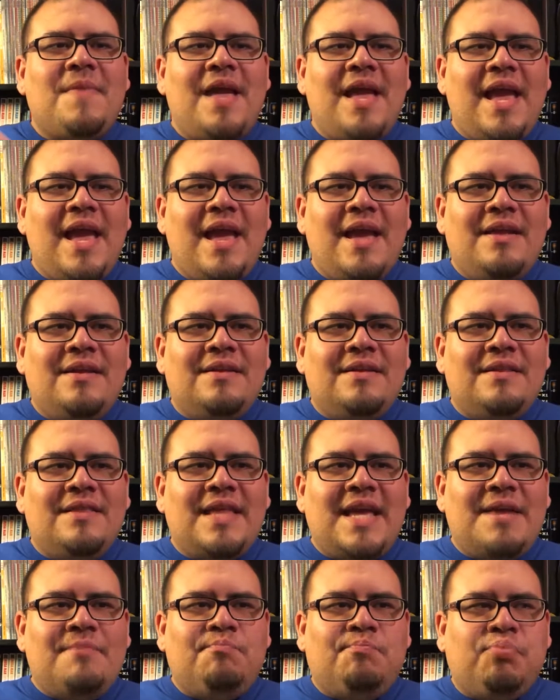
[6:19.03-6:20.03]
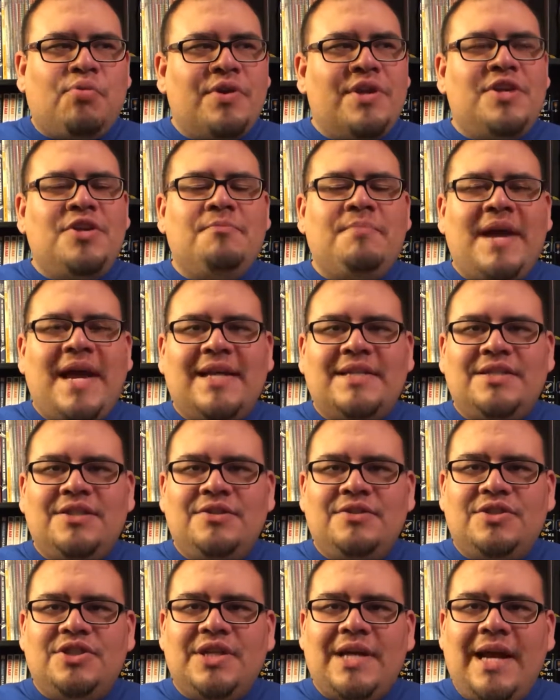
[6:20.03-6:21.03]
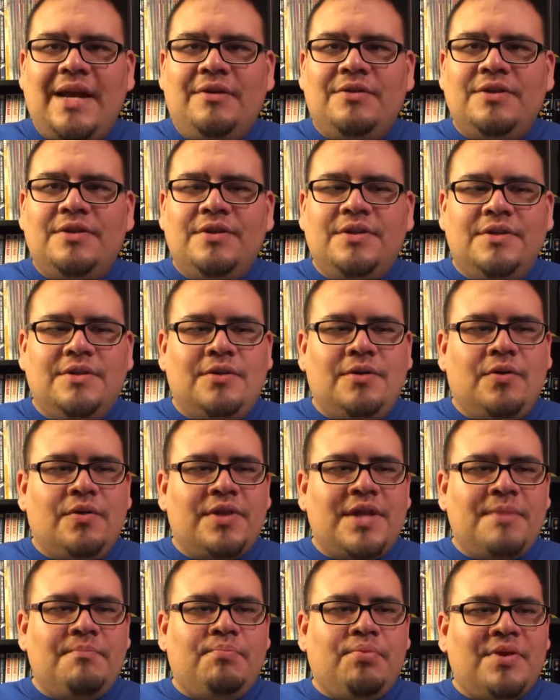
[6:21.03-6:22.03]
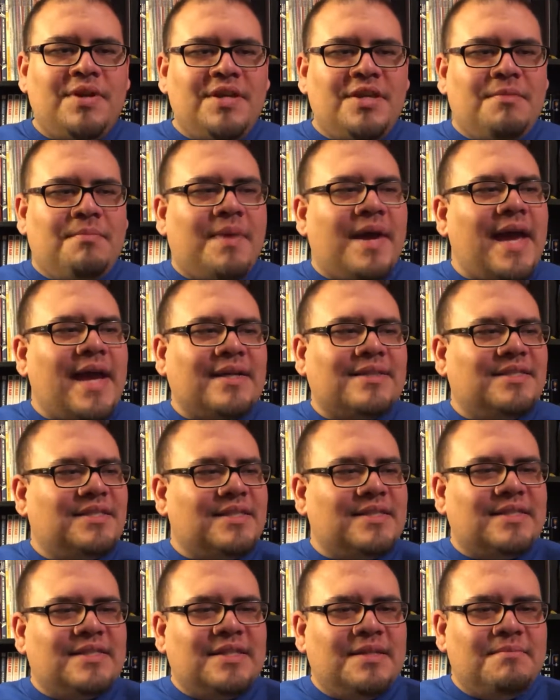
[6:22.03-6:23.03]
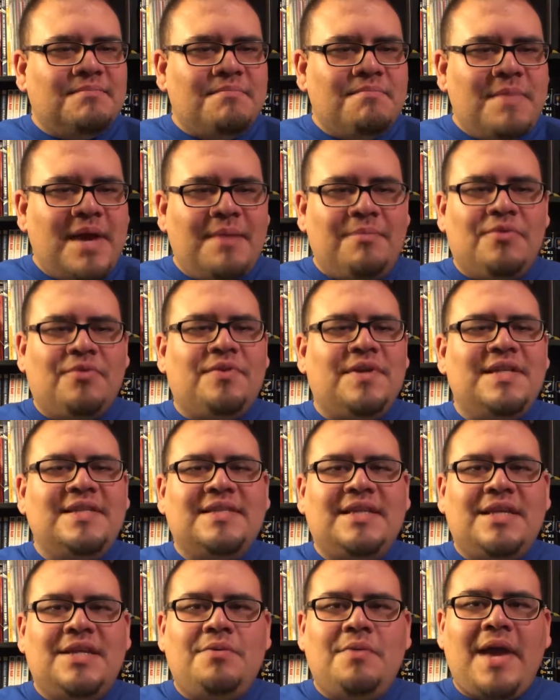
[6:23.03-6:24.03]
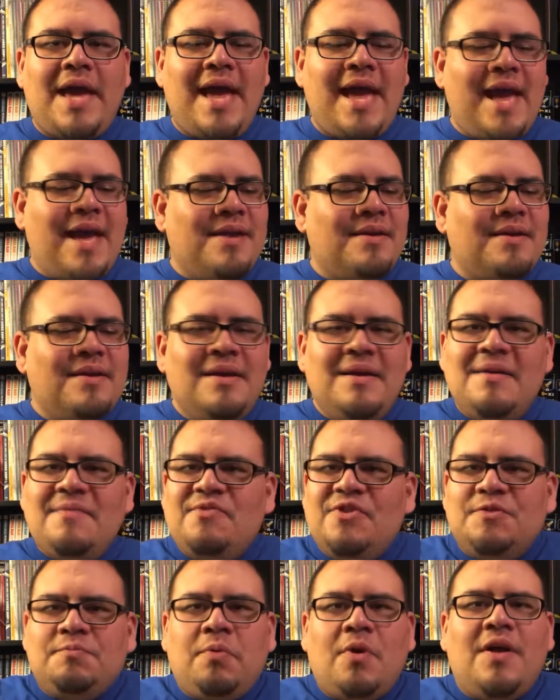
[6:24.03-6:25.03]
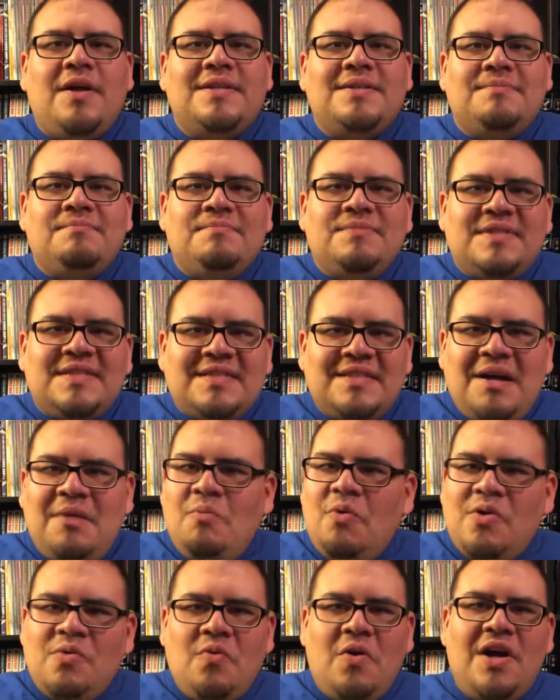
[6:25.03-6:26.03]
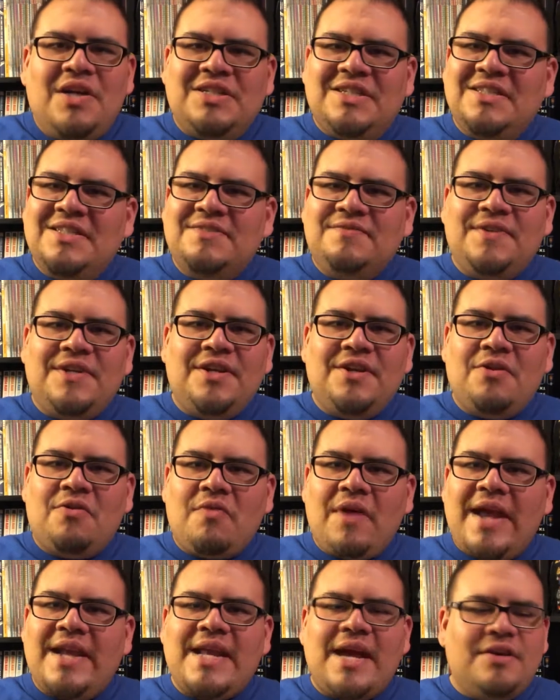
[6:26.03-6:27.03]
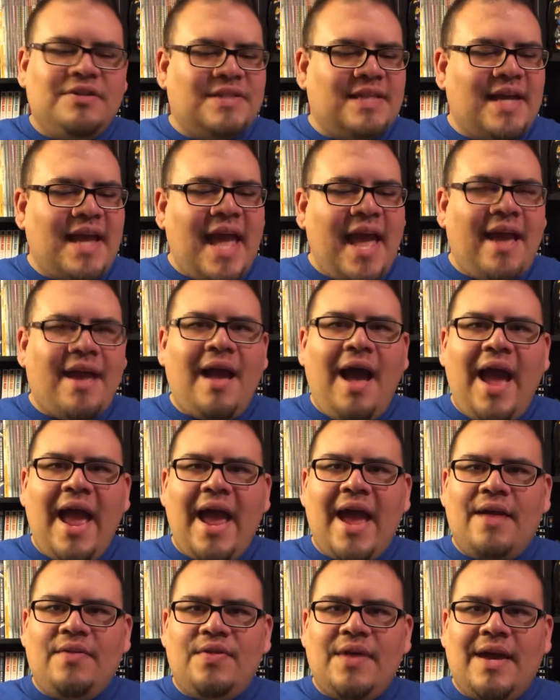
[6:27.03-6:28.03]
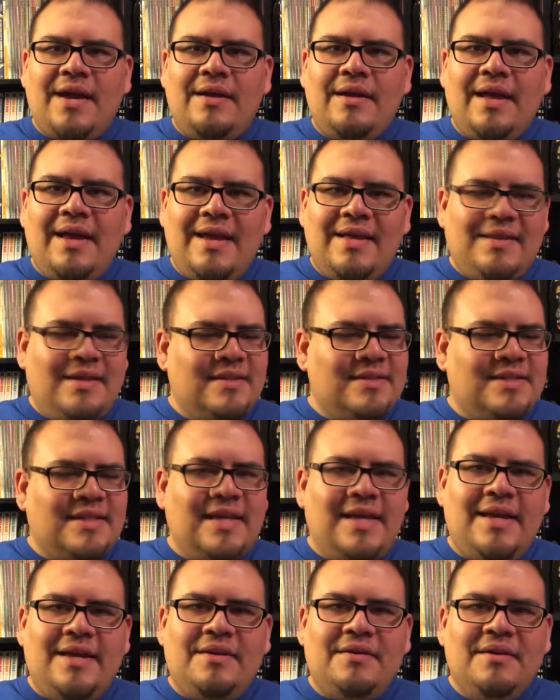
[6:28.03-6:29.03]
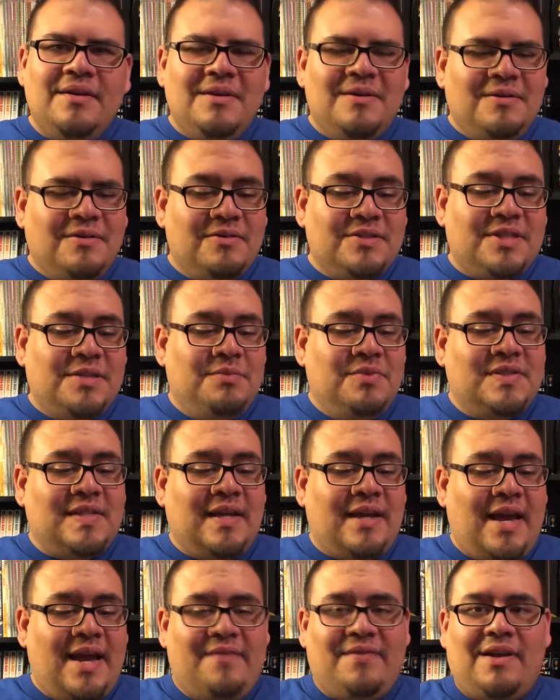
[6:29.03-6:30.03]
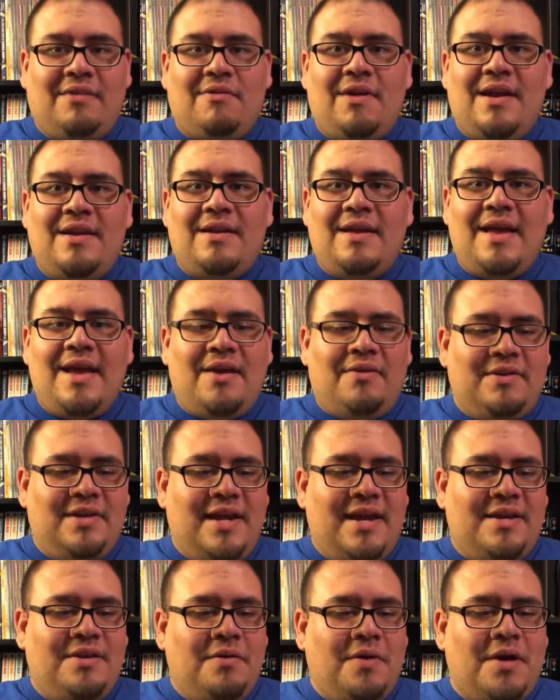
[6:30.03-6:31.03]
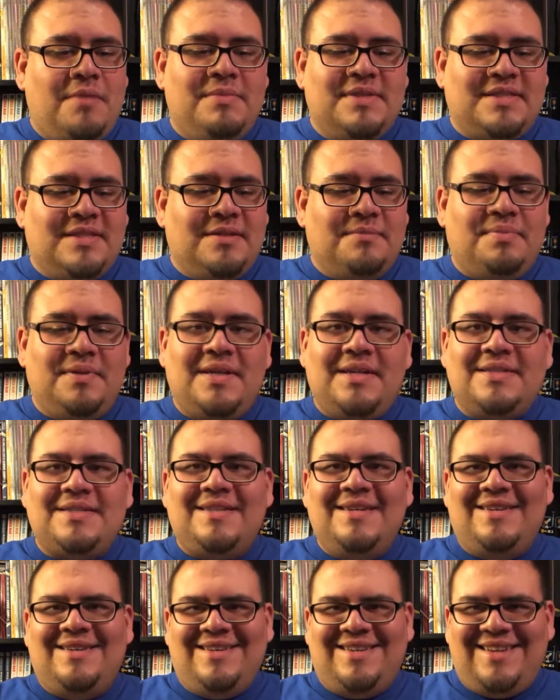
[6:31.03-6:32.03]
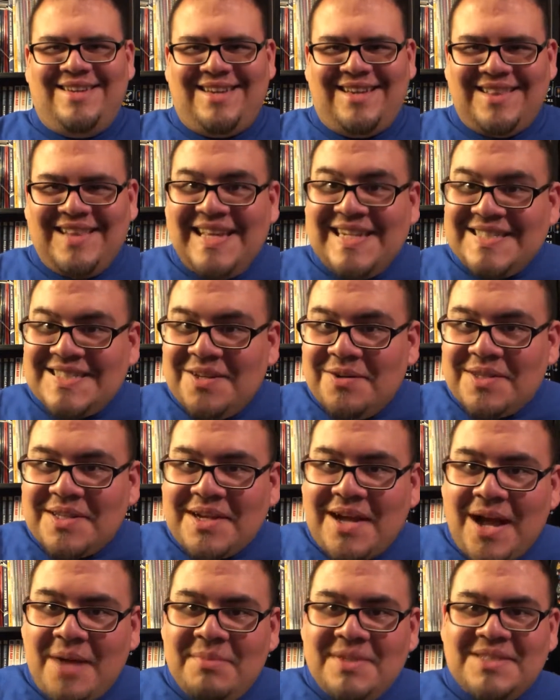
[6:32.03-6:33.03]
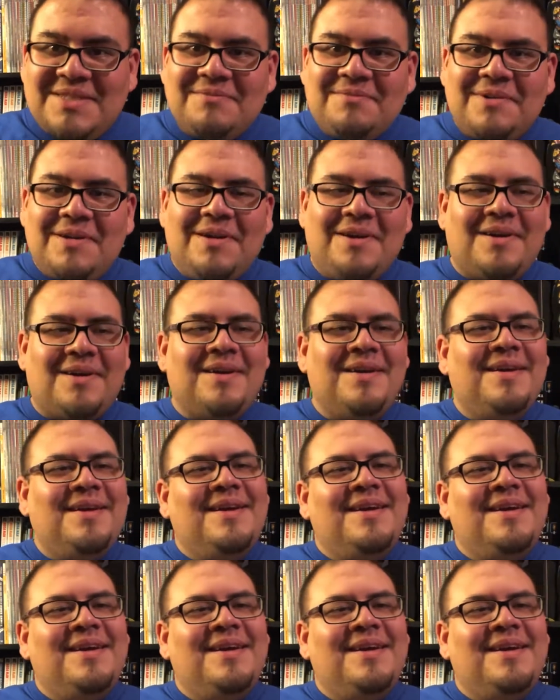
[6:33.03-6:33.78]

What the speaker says: and they bring you back to your childhood, or they bring you back just to memories that you had. There's probably someone watching this video right now who's saying, hey, I had that as a kid. Or someone who's saying, I have that right now, and yeah, you are missing a piece. Let us know in the comments if we are.